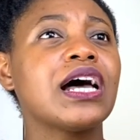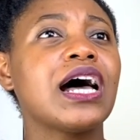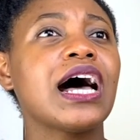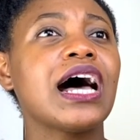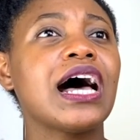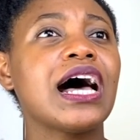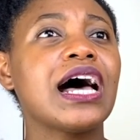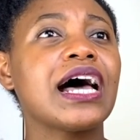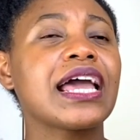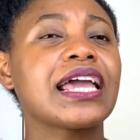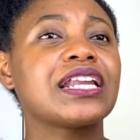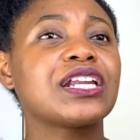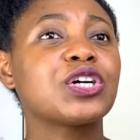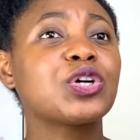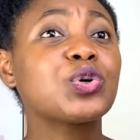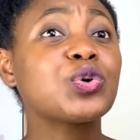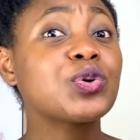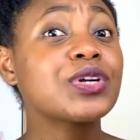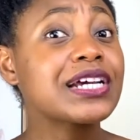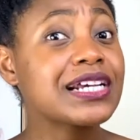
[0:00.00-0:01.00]
Uh, and a
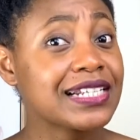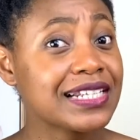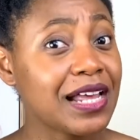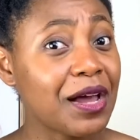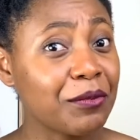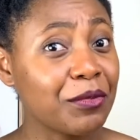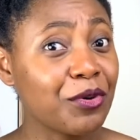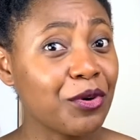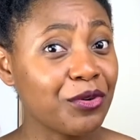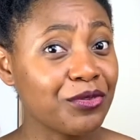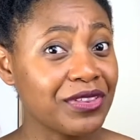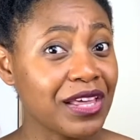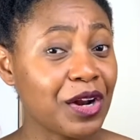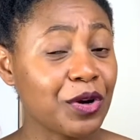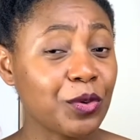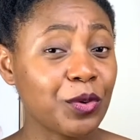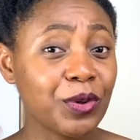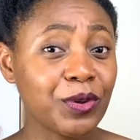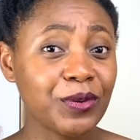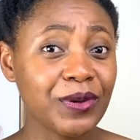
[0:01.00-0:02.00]
good example of that
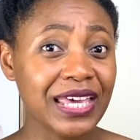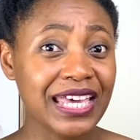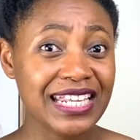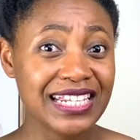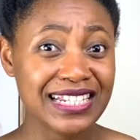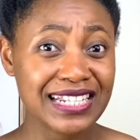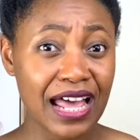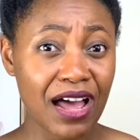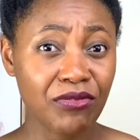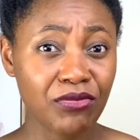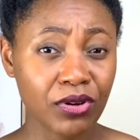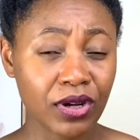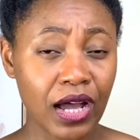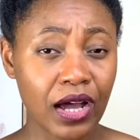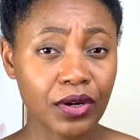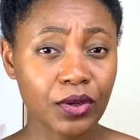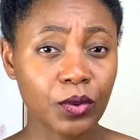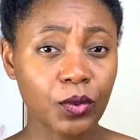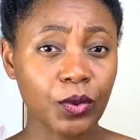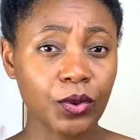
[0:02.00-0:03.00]
oil is
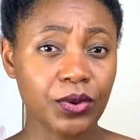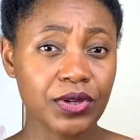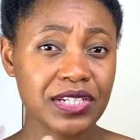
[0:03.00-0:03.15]
avocado oil.